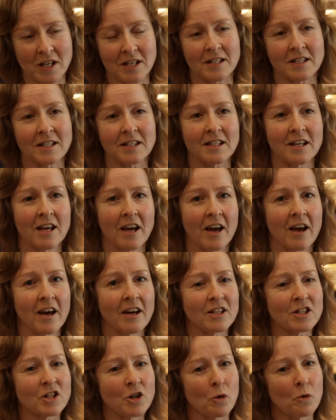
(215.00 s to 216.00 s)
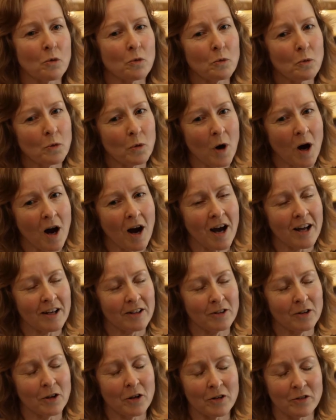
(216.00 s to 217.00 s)
this. So I
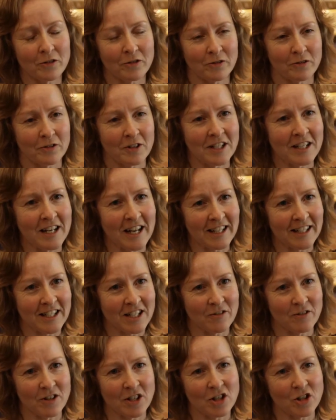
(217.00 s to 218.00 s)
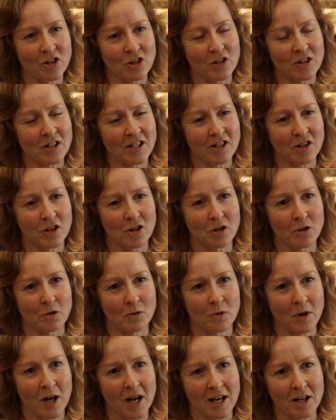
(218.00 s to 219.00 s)
had a lot of negative issues
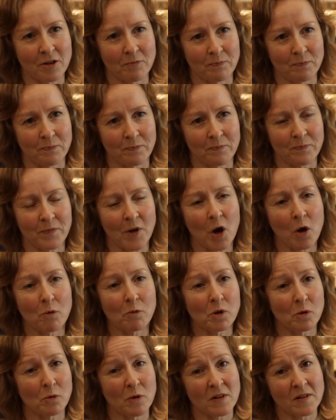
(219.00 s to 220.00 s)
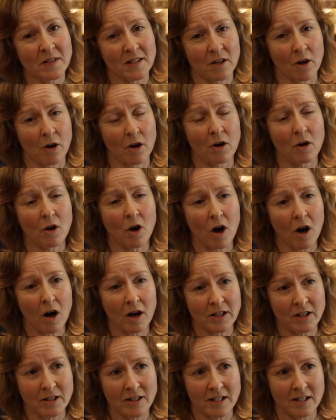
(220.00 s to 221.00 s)
to help her with. So
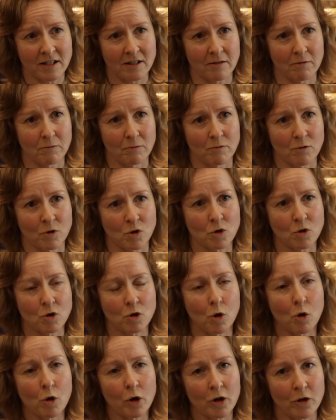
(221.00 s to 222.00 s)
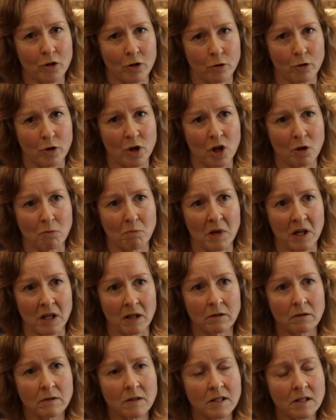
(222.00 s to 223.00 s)
I used to talk her through her
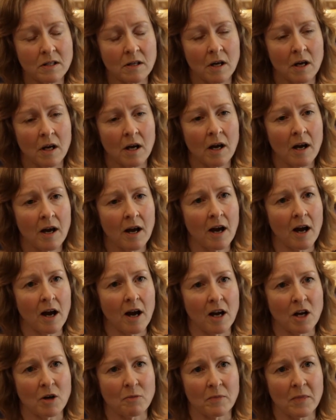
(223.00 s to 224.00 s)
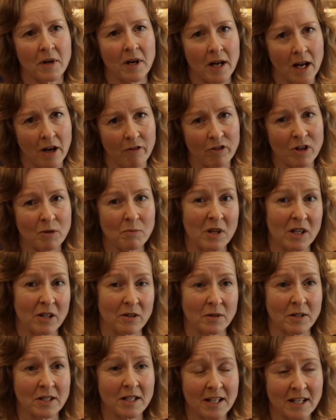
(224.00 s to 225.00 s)
meals. Every
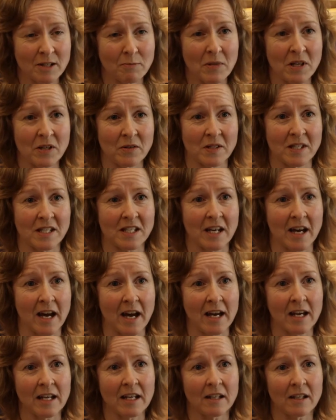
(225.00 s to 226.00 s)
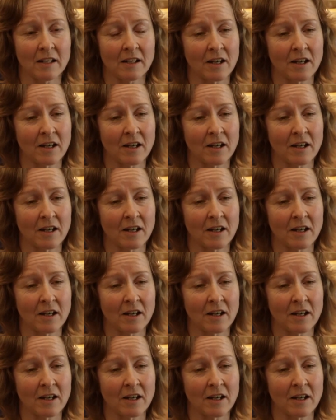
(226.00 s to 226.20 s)
meal, 6 meals a day,